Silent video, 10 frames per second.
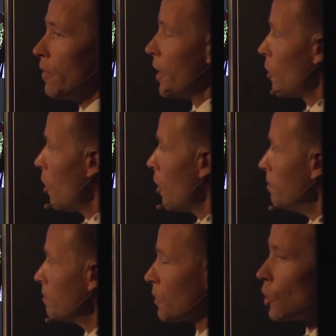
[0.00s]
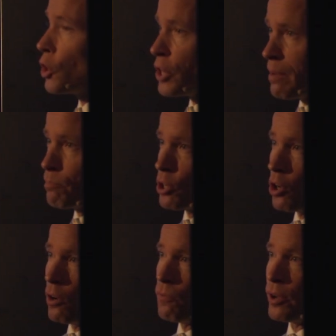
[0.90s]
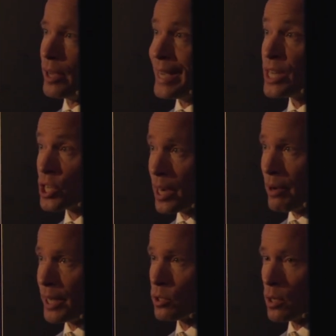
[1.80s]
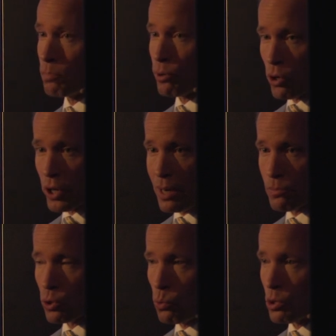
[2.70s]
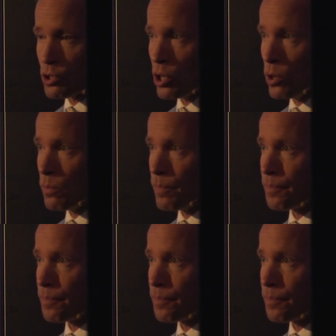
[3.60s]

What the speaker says: There are a number of indirect programs also,